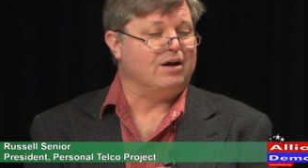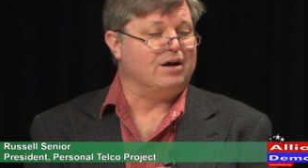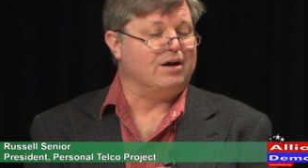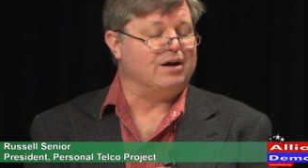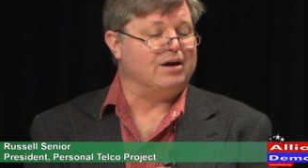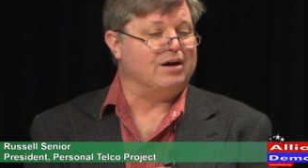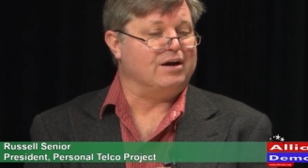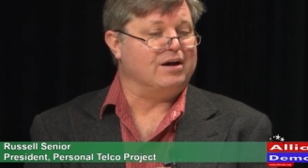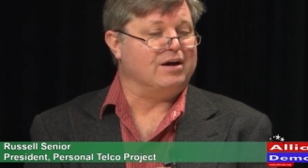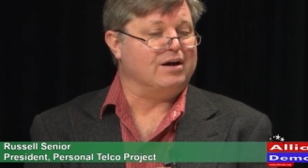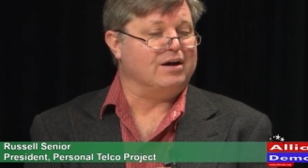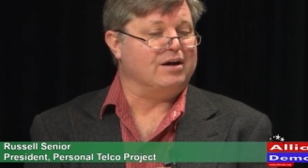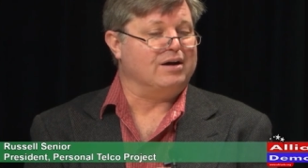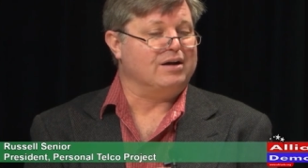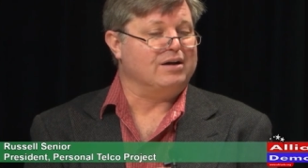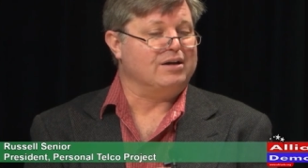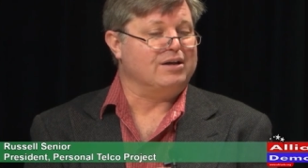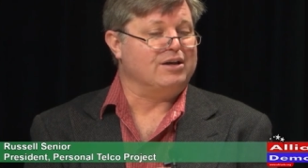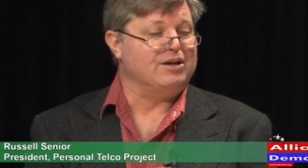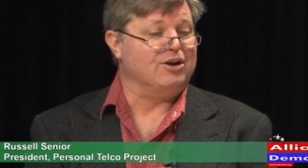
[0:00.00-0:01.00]
uh,
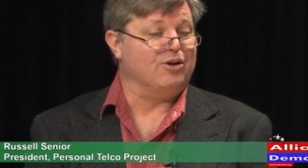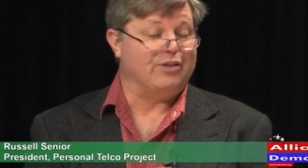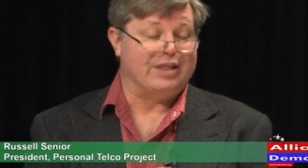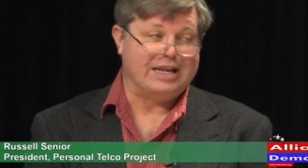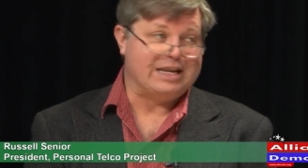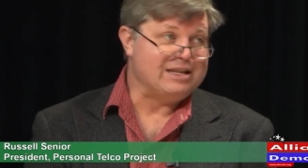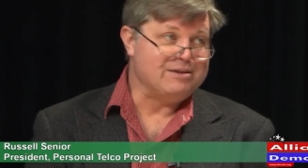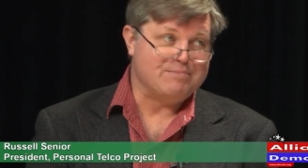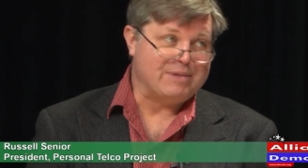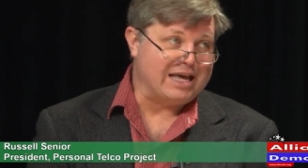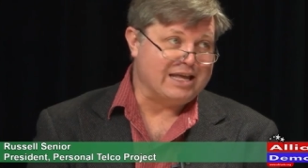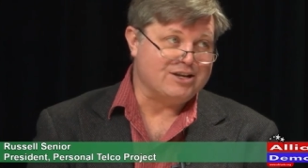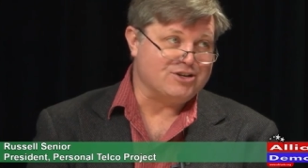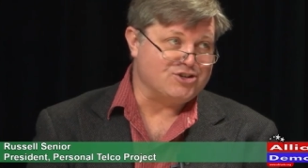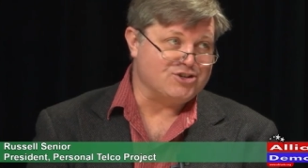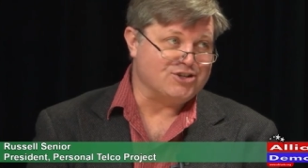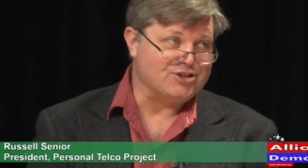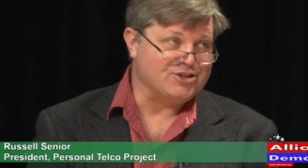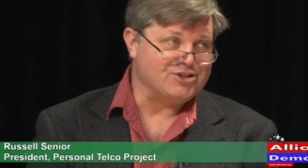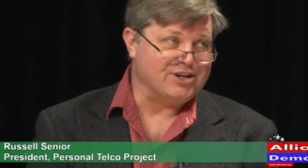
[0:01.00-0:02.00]
you know, they didn't
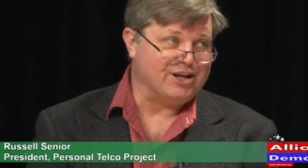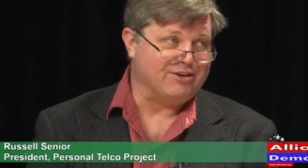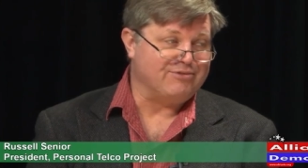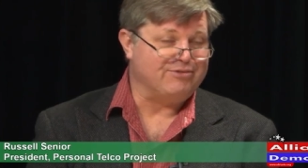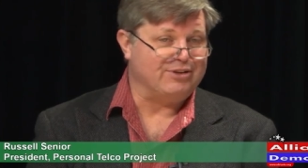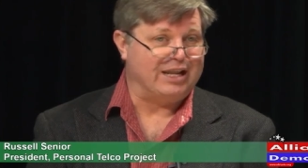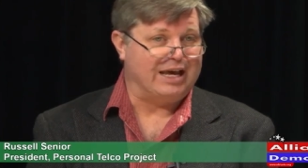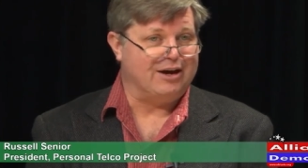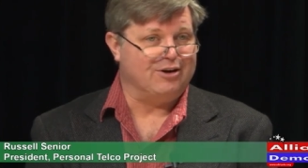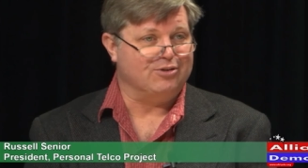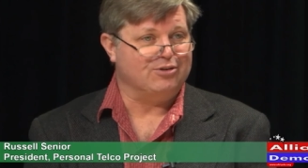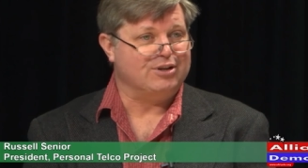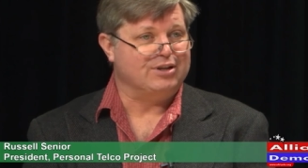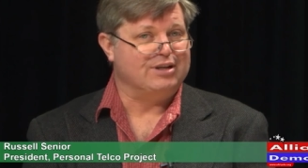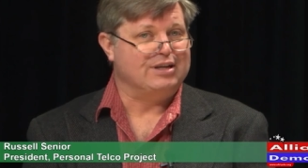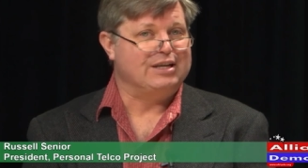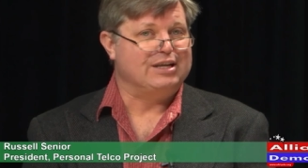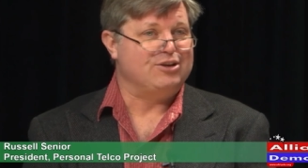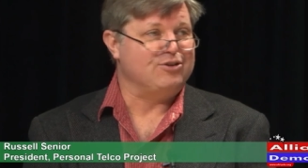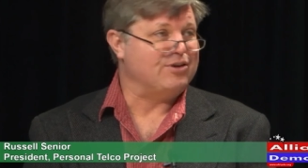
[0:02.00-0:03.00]
manage to snuff it out.
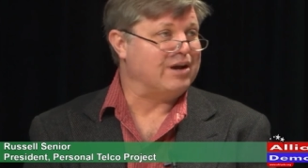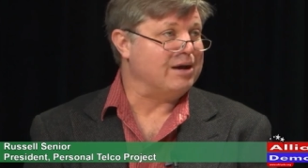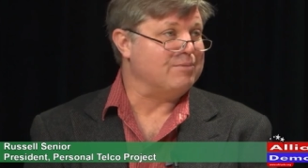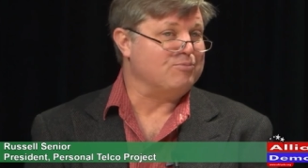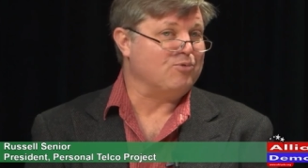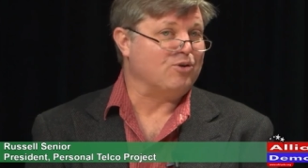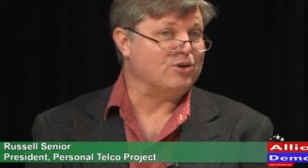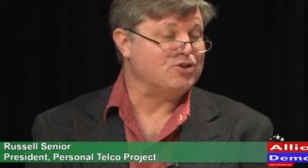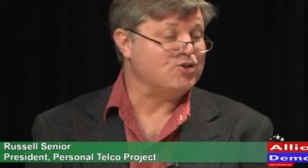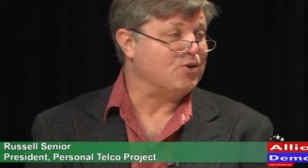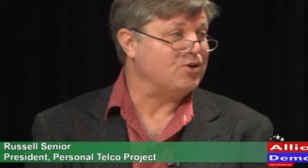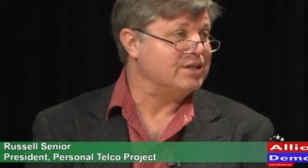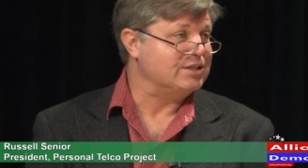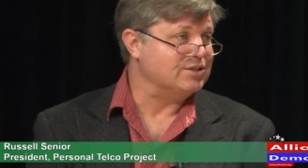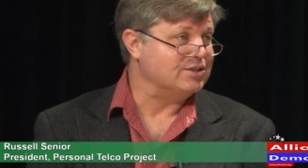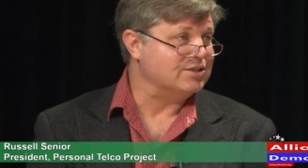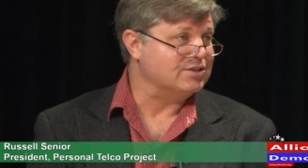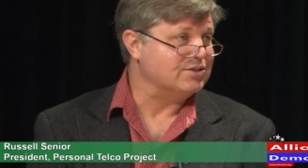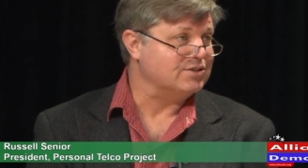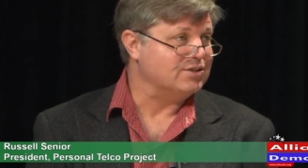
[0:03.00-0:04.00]
You got more
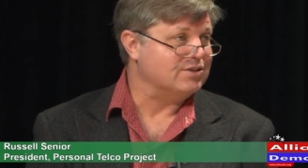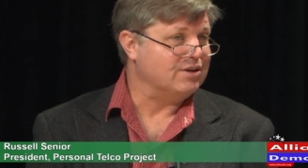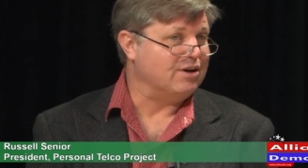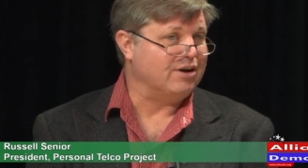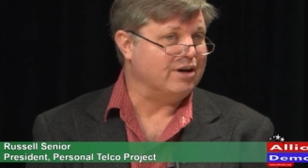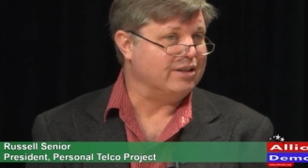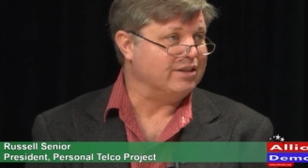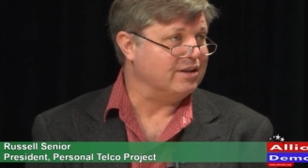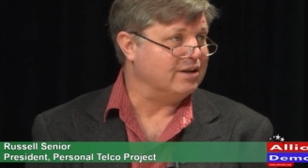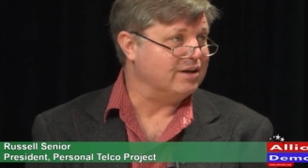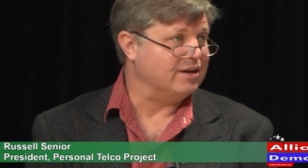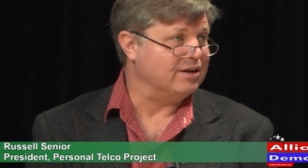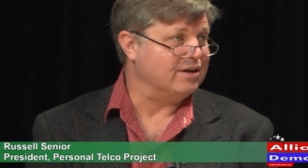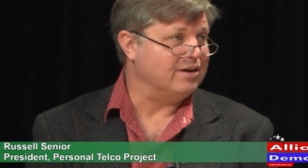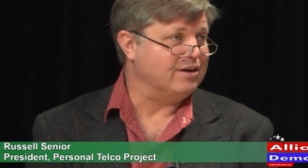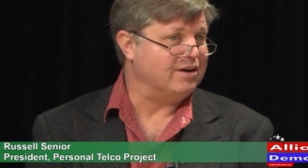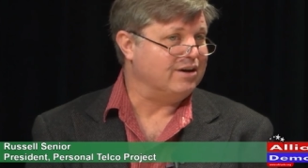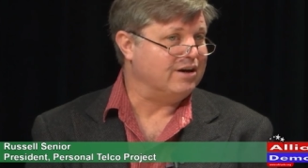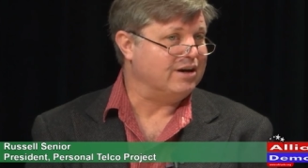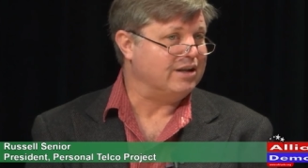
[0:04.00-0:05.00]
choices on the
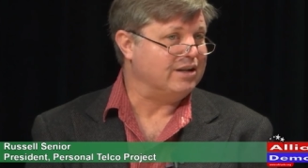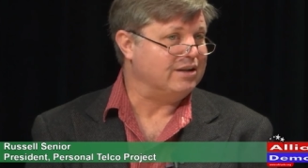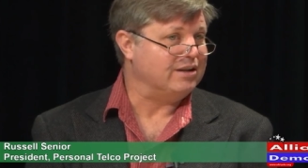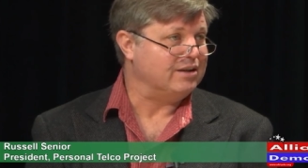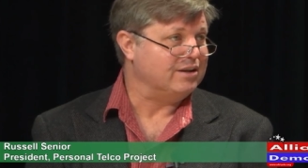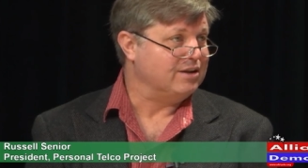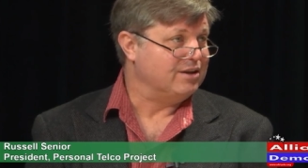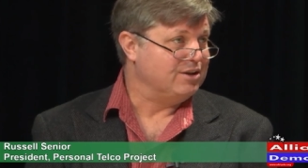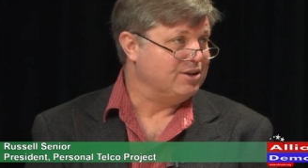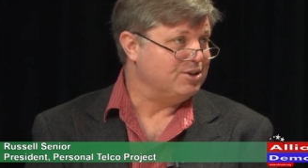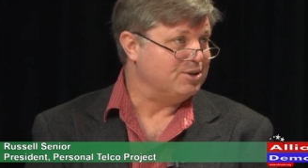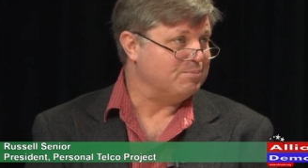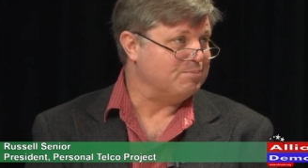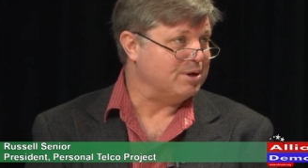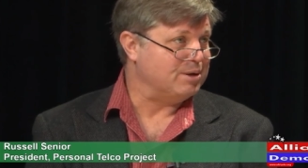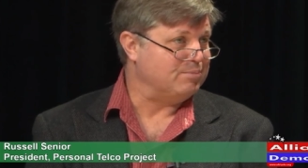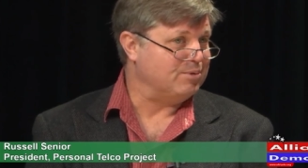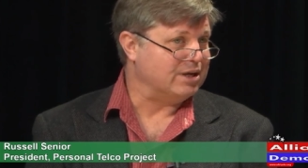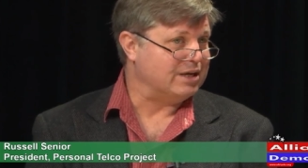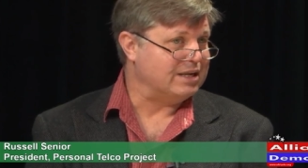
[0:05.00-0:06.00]
on the
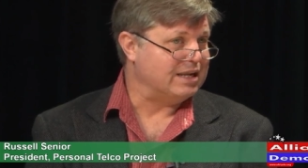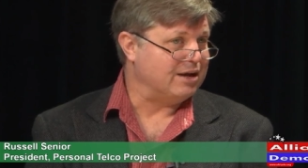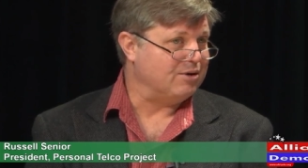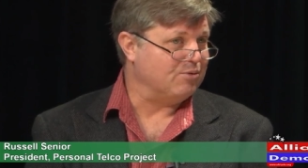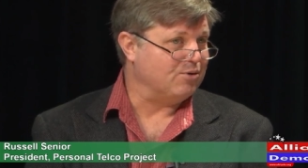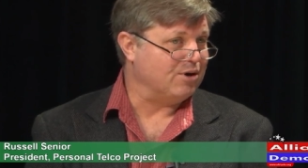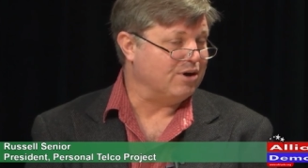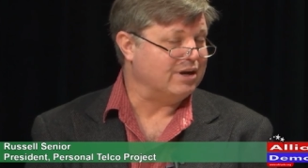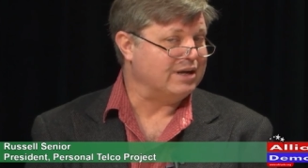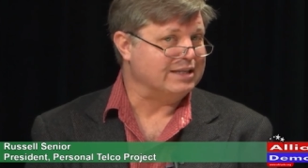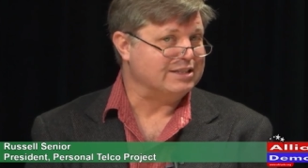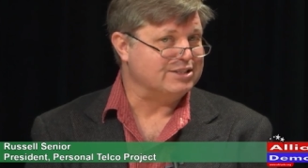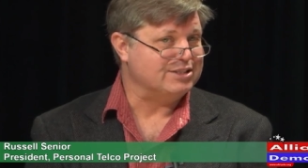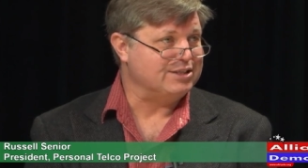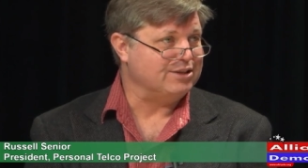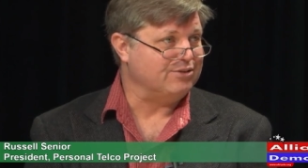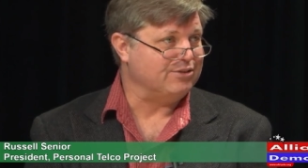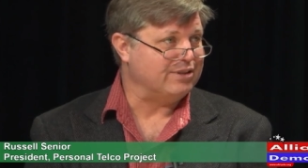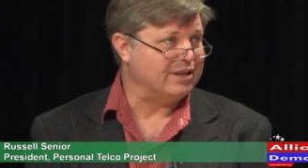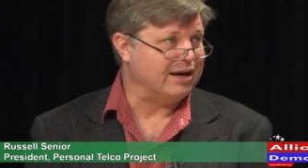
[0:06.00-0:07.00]
public network. It's
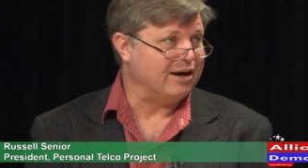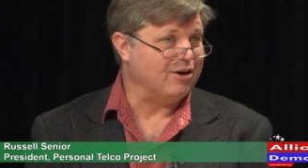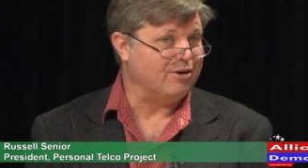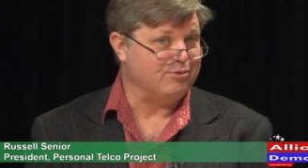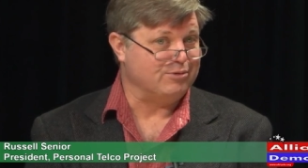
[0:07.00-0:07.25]
still there.